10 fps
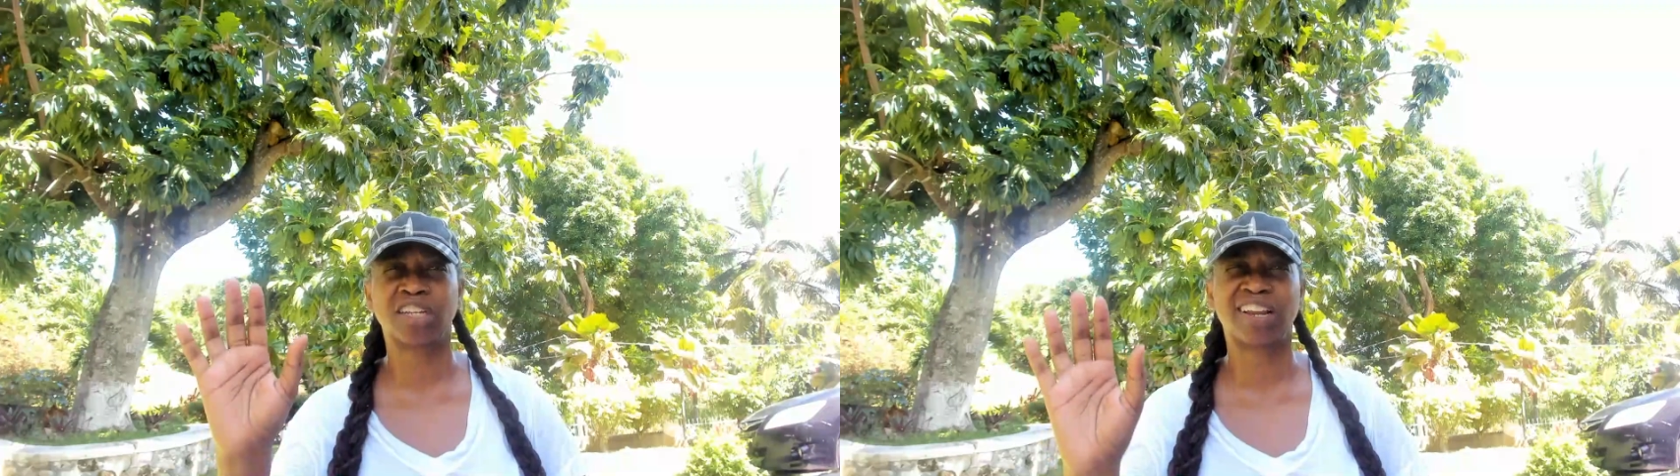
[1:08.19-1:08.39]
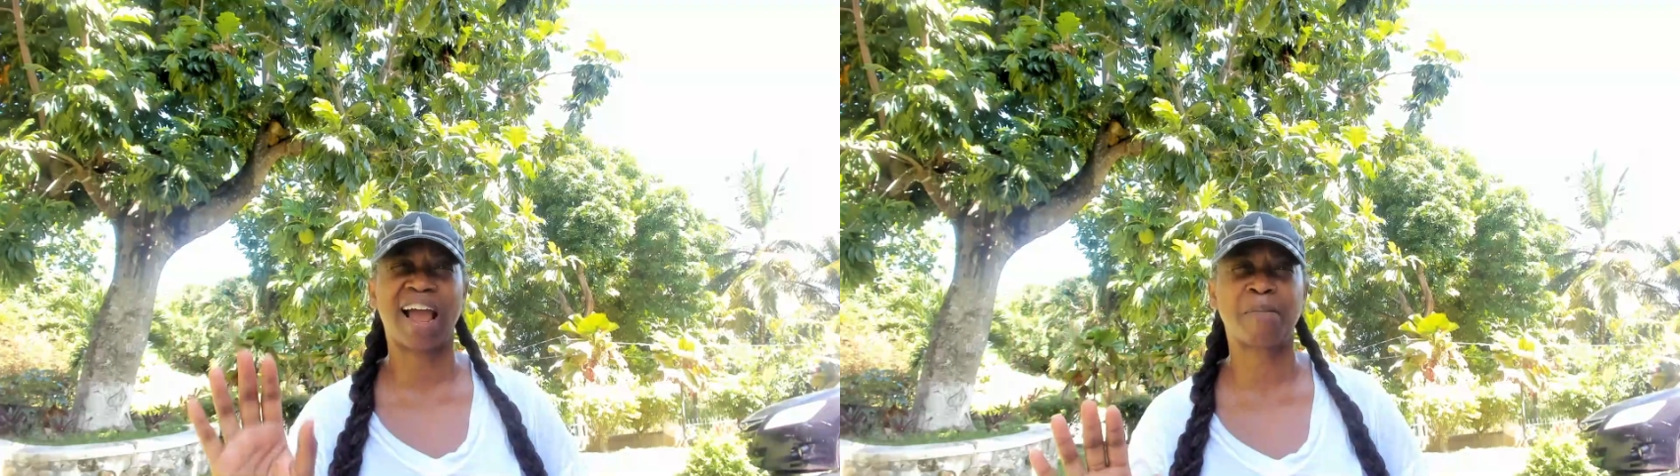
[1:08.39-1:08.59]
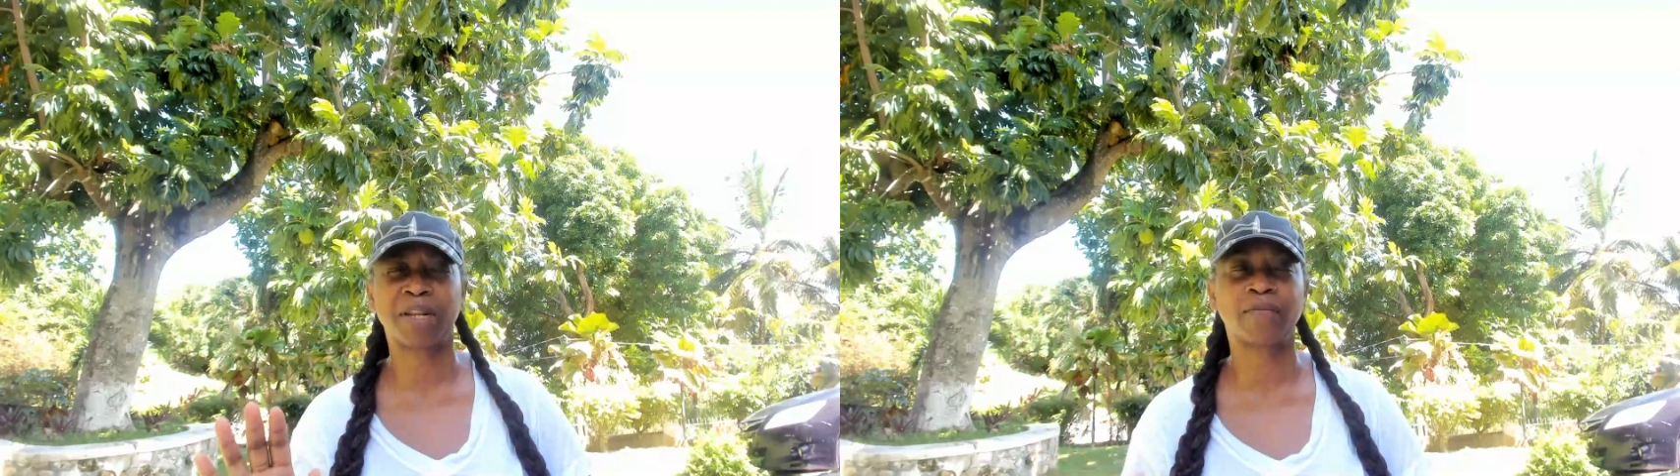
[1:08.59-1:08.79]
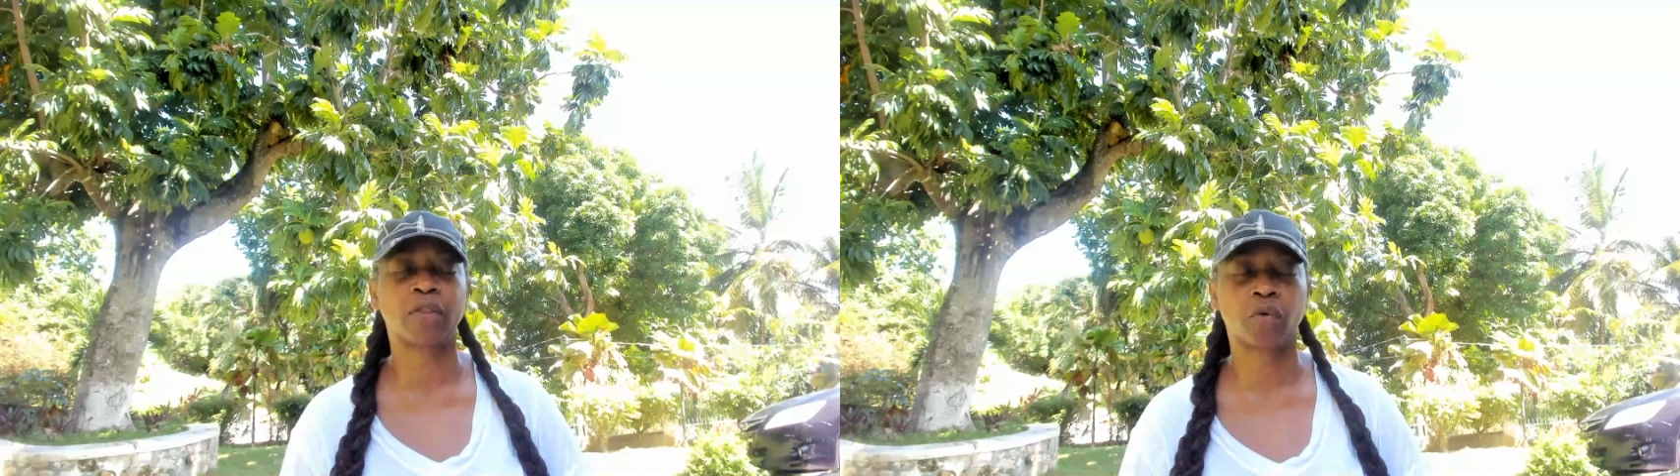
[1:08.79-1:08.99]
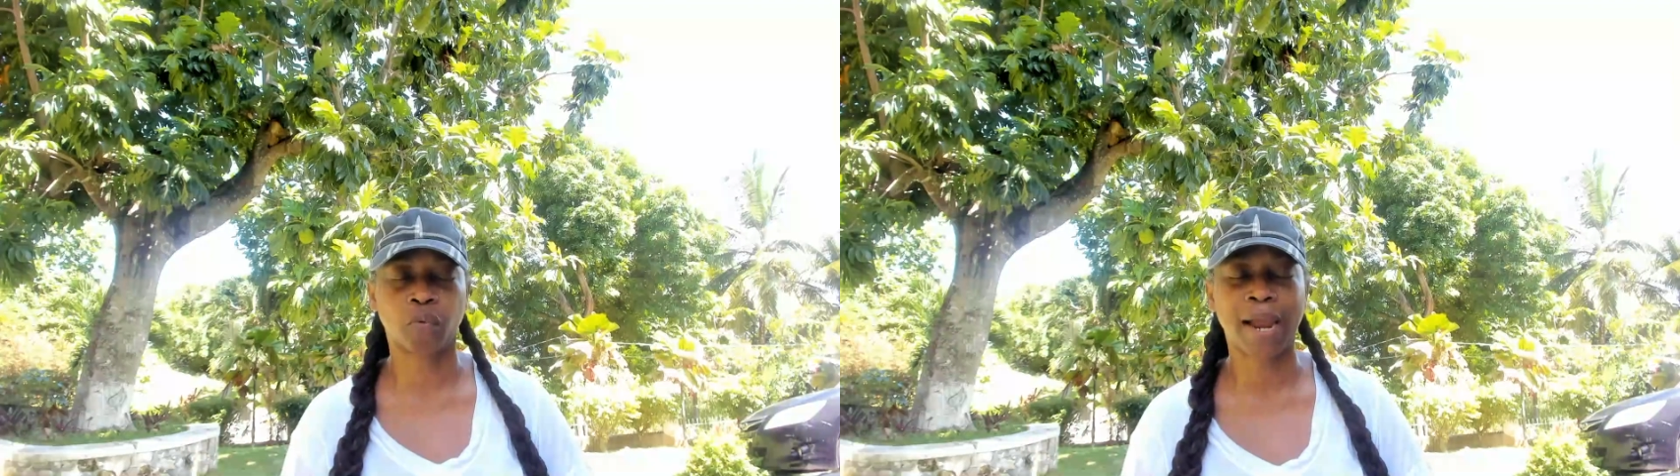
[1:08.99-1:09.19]
and I believe
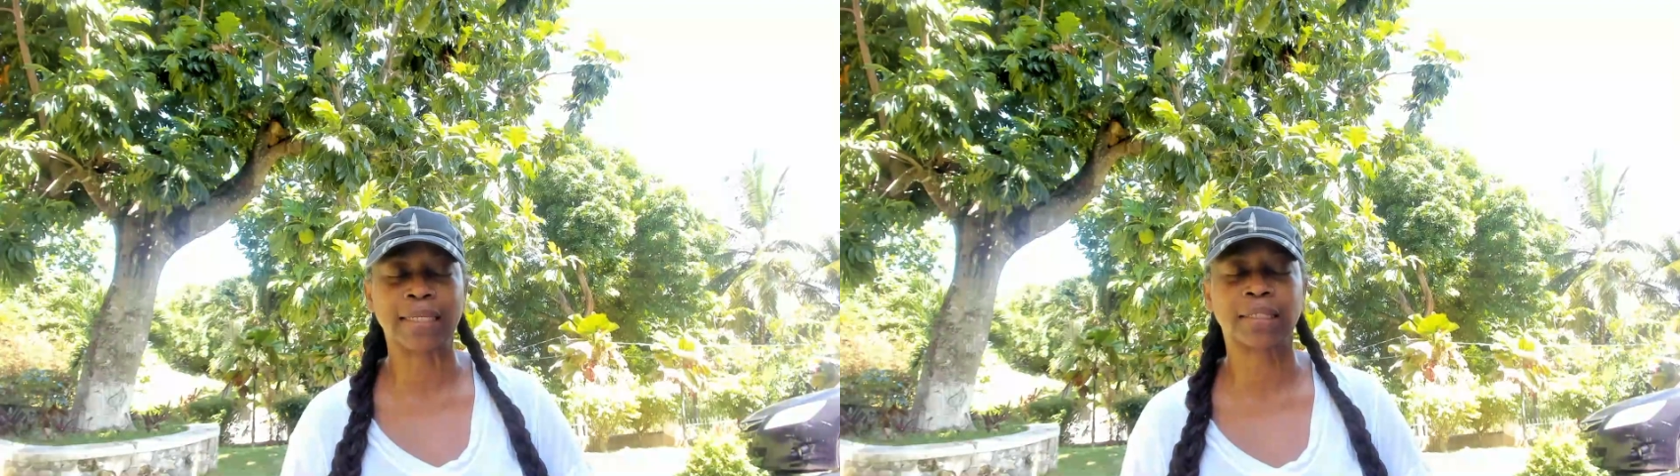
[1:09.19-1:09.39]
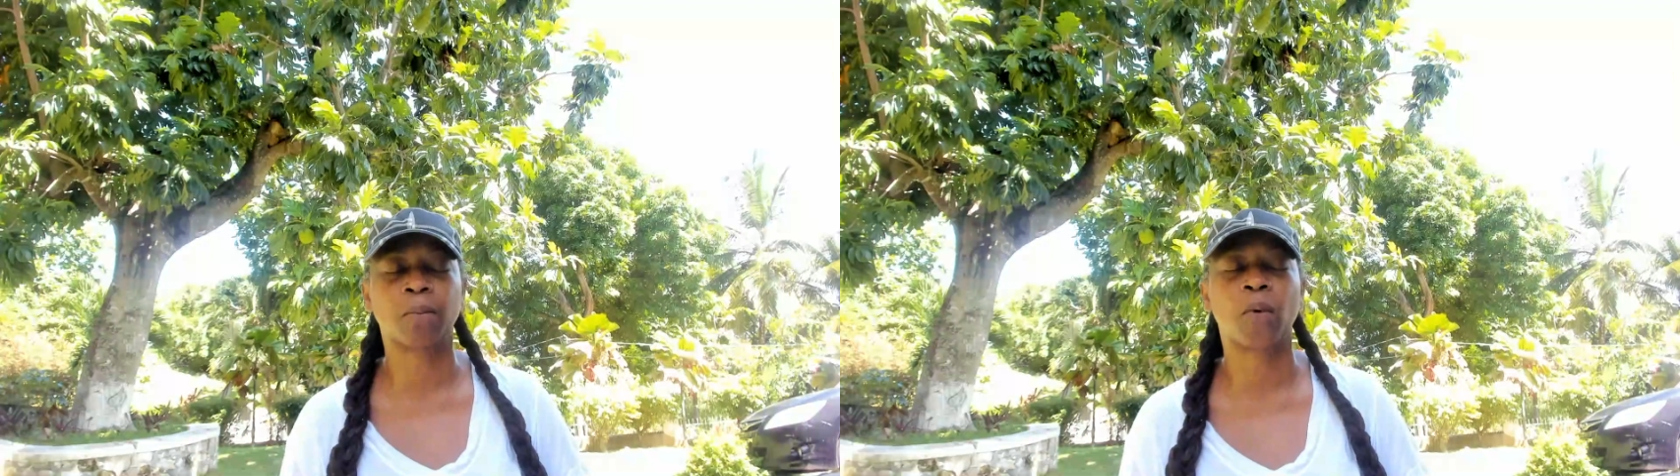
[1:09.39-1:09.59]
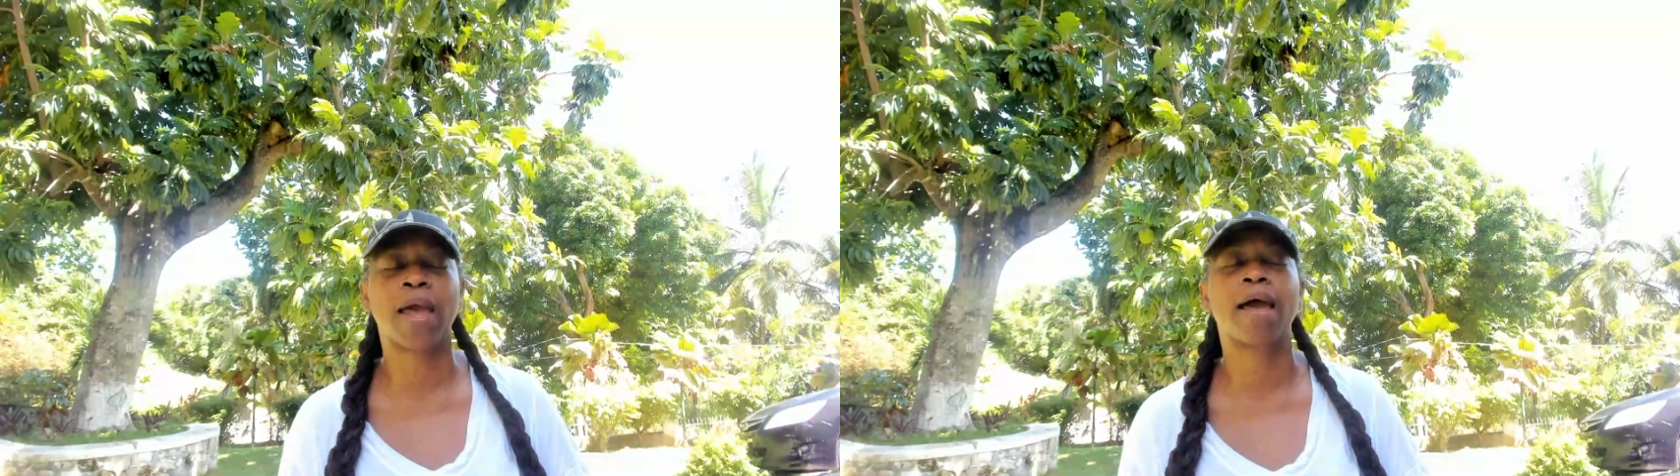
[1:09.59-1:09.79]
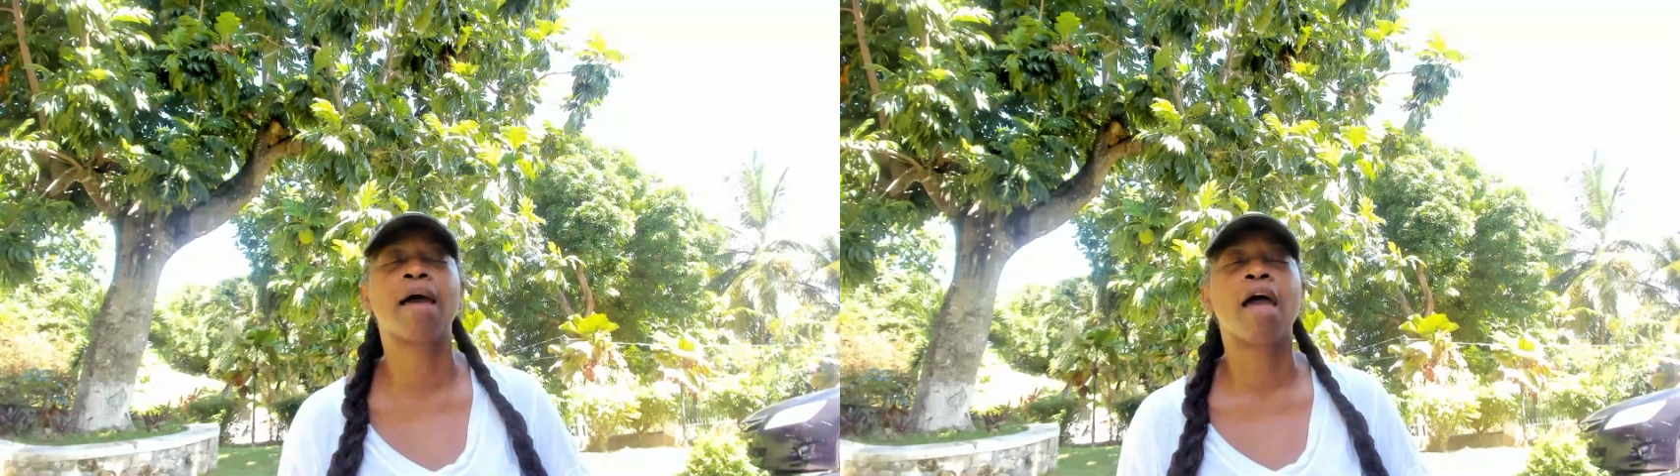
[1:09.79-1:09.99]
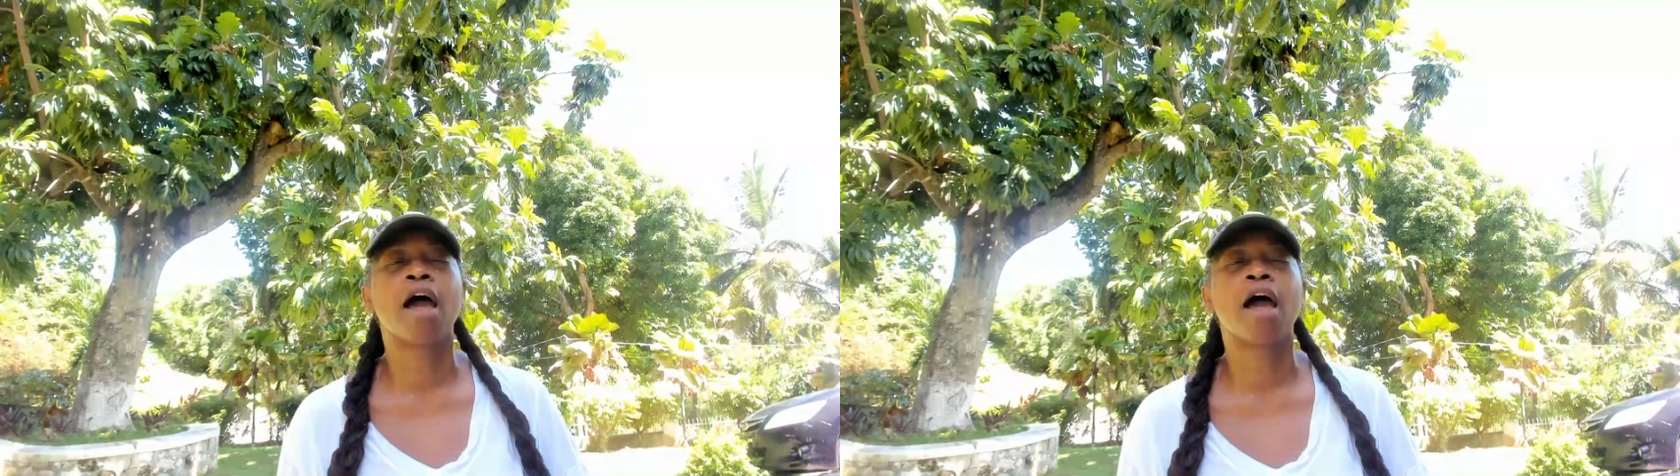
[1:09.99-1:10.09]
on the right somewhere,